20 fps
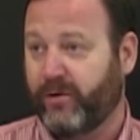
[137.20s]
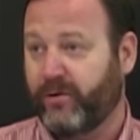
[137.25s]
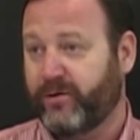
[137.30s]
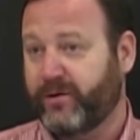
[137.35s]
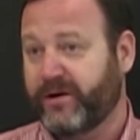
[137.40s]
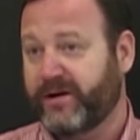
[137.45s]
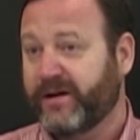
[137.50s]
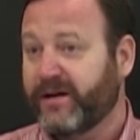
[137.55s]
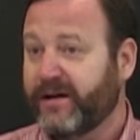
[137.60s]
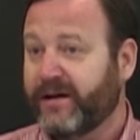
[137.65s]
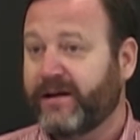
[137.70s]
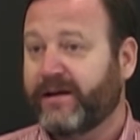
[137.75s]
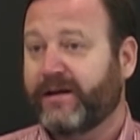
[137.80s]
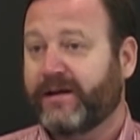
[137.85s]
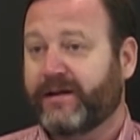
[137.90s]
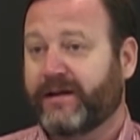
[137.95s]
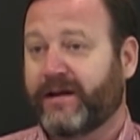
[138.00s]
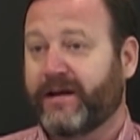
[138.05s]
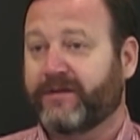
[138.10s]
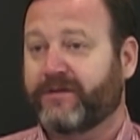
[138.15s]
she
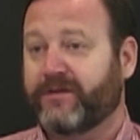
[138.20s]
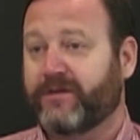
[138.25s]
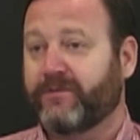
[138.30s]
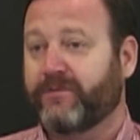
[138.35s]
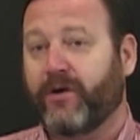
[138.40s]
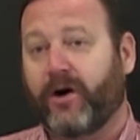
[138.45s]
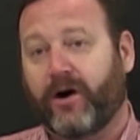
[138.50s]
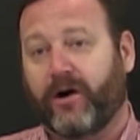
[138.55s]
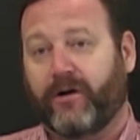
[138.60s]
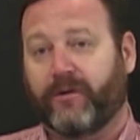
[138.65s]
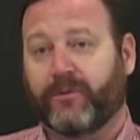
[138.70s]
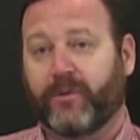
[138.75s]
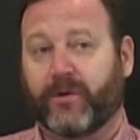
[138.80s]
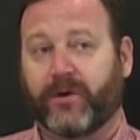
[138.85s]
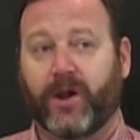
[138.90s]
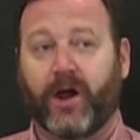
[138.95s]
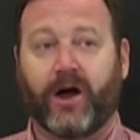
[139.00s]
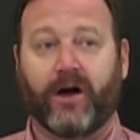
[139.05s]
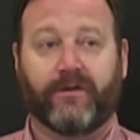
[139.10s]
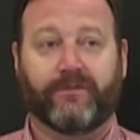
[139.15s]
attributes it to a
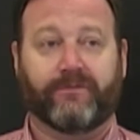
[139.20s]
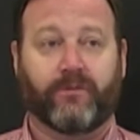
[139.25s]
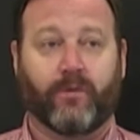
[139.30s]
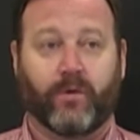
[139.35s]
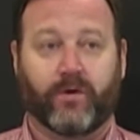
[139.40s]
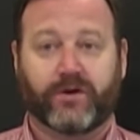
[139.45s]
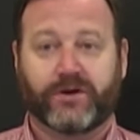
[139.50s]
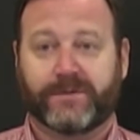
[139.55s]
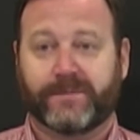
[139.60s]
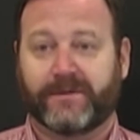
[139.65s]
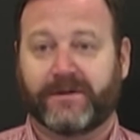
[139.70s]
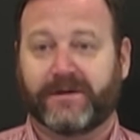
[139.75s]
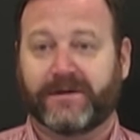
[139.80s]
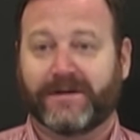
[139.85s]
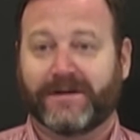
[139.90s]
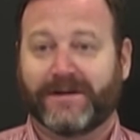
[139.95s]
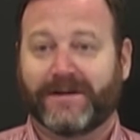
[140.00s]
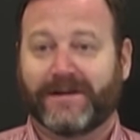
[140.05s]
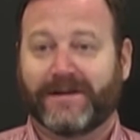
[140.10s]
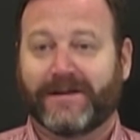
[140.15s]
streak in
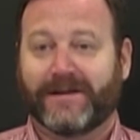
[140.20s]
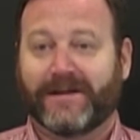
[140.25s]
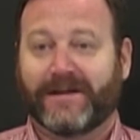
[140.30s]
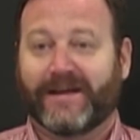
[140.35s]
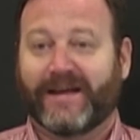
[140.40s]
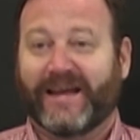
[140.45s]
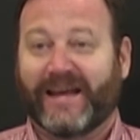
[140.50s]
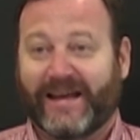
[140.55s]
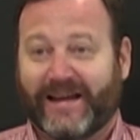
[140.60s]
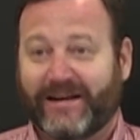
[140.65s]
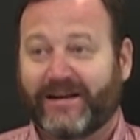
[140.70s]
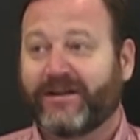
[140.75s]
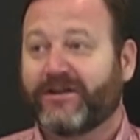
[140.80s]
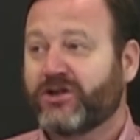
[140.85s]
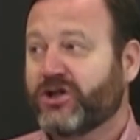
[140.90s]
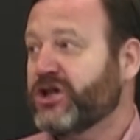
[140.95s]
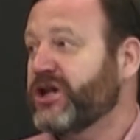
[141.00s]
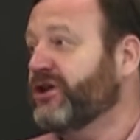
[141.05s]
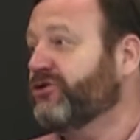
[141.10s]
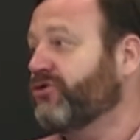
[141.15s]
that family. There's a
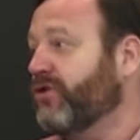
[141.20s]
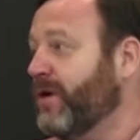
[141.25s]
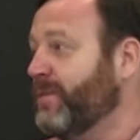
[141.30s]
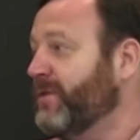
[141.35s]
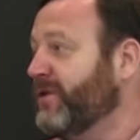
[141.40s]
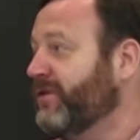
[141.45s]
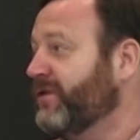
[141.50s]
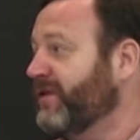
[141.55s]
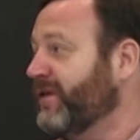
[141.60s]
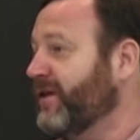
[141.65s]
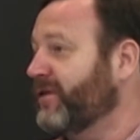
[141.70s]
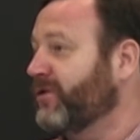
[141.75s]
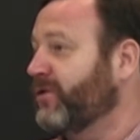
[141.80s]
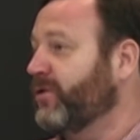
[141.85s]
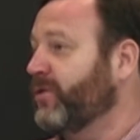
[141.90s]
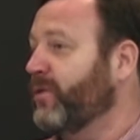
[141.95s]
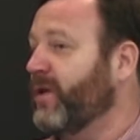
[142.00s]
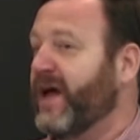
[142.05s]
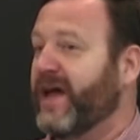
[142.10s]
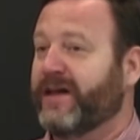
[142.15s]
streak in that family.
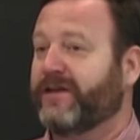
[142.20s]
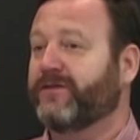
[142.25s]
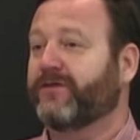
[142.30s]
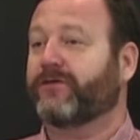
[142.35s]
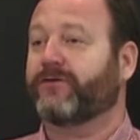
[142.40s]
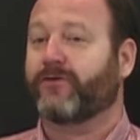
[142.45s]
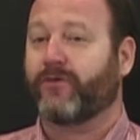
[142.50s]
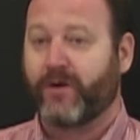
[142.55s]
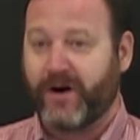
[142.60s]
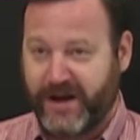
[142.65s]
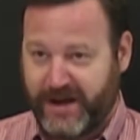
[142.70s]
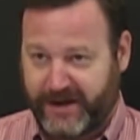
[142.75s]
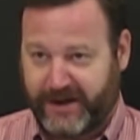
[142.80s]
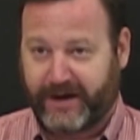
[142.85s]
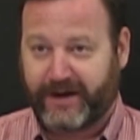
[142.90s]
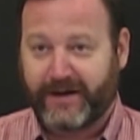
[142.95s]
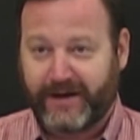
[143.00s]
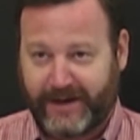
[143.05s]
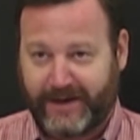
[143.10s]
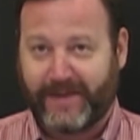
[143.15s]
There might be a mean
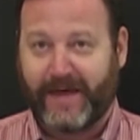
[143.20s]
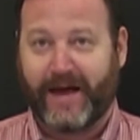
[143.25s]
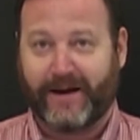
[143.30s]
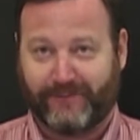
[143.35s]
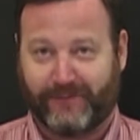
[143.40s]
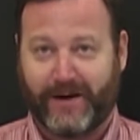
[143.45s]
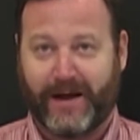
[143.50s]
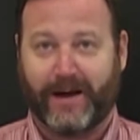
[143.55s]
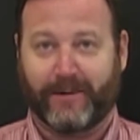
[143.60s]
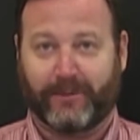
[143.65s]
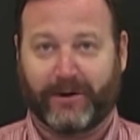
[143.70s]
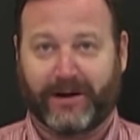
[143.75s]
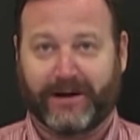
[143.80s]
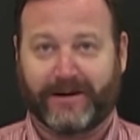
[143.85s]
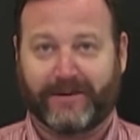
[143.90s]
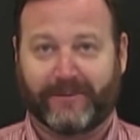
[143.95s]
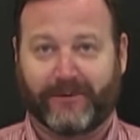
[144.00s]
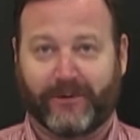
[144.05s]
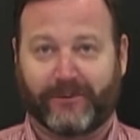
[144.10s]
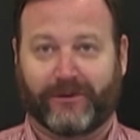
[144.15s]
streak, a
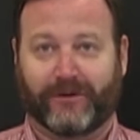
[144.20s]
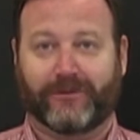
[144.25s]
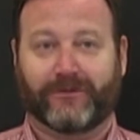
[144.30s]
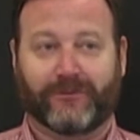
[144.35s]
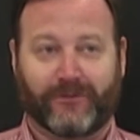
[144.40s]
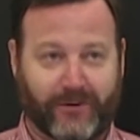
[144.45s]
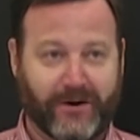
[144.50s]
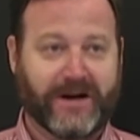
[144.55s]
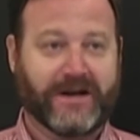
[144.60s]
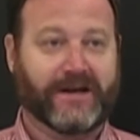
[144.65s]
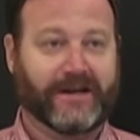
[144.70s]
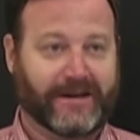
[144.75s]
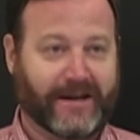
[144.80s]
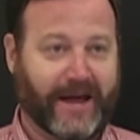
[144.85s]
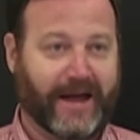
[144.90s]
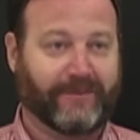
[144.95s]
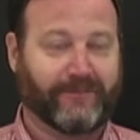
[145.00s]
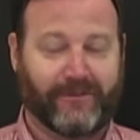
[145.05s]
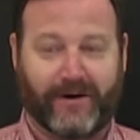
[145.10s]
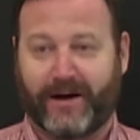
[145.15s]
drunken
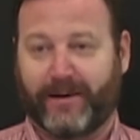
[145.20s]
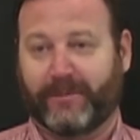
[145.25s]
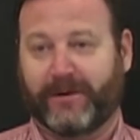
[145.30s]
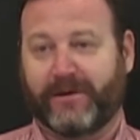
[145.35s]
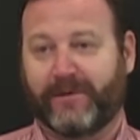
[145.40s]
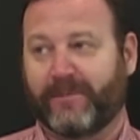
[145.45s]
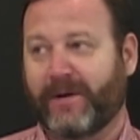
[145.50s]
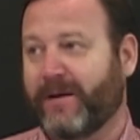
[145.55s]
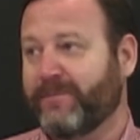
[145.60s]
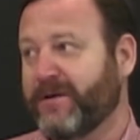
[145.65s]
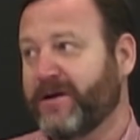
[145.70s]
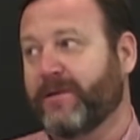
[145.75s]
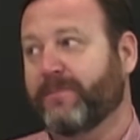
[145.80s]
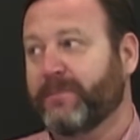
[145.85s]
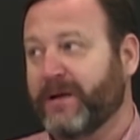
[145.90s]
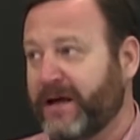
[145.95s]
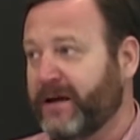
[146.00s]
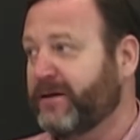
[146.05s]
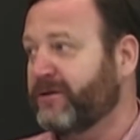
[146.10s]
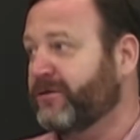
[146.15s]
streak,
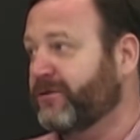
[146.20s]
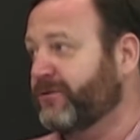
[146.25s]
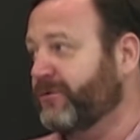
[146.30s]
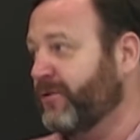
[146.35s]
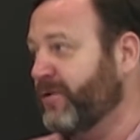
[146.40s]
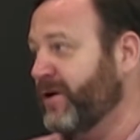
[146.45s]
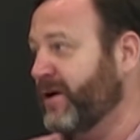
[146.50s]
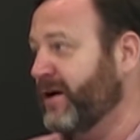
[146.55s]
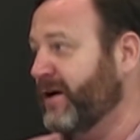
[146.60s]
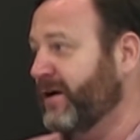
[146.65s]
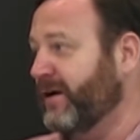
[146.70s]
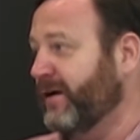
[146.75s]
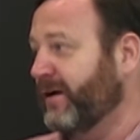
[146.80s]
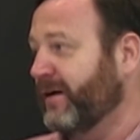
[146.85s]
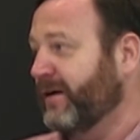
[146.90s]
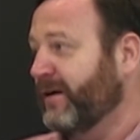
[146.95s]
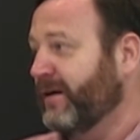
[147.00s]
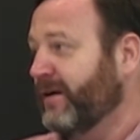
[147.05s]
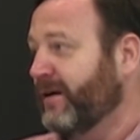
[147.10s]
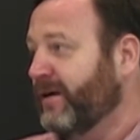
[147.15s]
a
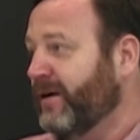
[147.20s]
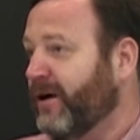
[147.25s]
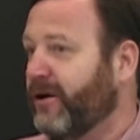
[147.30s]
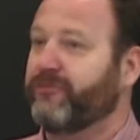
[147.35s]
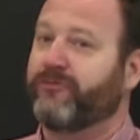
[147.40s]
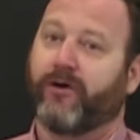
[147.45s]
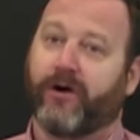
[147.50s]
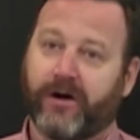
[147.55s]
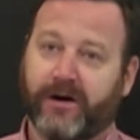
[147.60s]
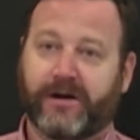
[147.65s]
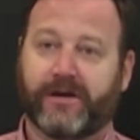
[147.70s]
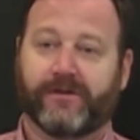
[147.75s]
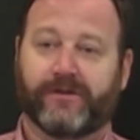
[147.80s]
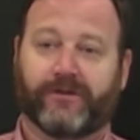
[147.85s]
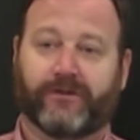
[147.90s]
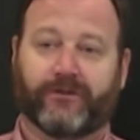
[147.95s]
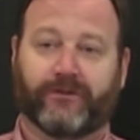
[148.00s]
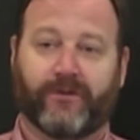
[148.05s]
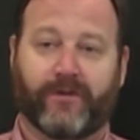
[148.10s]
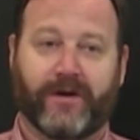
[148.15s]
trashy
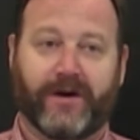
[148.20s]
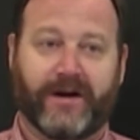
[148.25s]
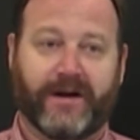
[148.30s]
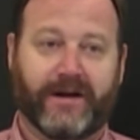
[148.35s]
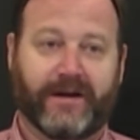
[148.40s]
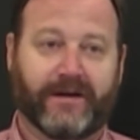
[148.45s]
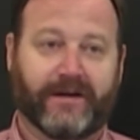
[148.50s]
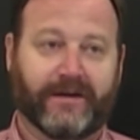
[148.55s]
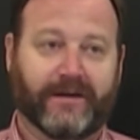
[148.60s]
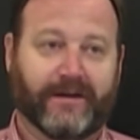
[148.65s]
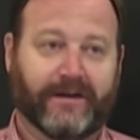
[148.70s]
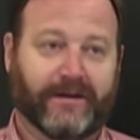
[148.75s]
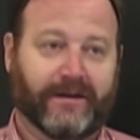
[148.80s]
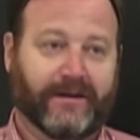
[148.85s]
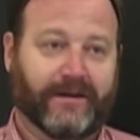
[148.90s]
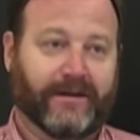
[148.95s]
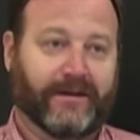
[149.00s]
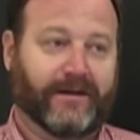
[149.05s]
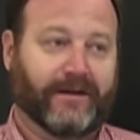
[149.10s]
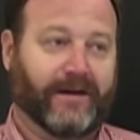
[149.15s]
streak, but
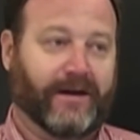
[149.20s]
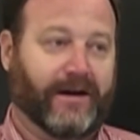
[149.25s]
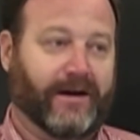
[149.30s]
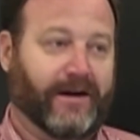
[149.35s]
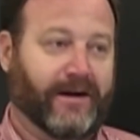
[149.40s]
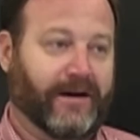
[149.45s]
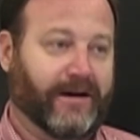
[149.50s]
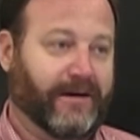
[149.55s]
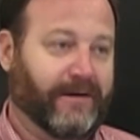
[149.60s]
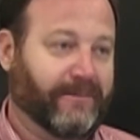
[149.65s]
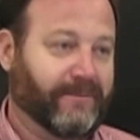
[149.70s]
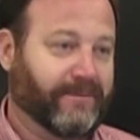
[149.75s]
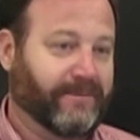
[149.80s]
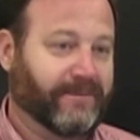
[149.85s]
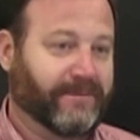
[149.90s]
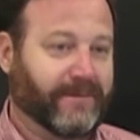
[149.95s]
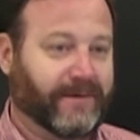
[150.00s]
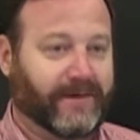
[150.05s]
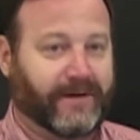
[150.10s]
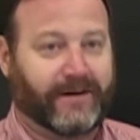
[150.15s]
everything's a streak. That's her
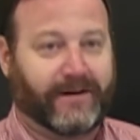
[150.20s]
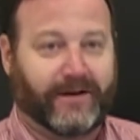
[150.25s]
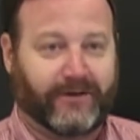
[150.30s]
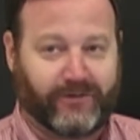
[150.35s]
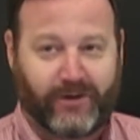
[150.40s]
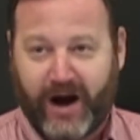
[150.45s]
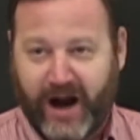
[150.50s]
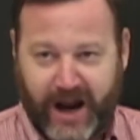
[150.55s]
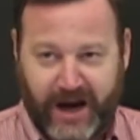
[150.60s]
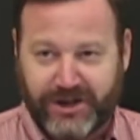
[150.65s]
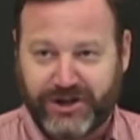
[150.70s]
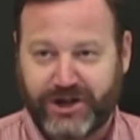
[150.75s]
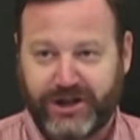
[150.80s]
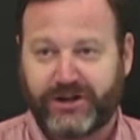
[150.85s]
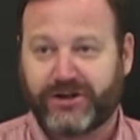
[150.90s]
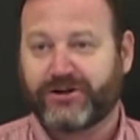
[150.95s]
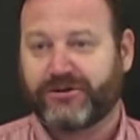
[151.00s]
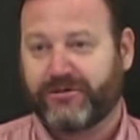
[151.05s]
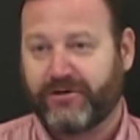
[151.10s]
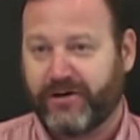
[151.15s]
form of genetics.
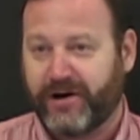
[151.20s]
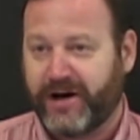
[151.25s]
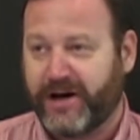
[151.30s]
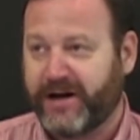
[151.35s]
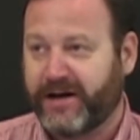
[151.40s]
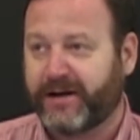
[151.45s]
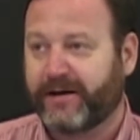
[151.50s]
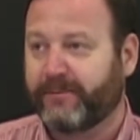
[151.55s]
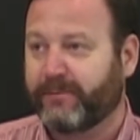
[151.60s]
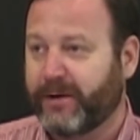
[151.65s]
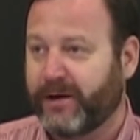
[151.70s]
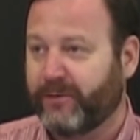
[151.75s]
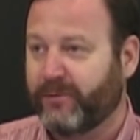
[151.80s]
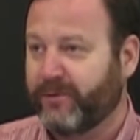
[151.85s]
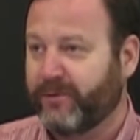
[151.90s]
That's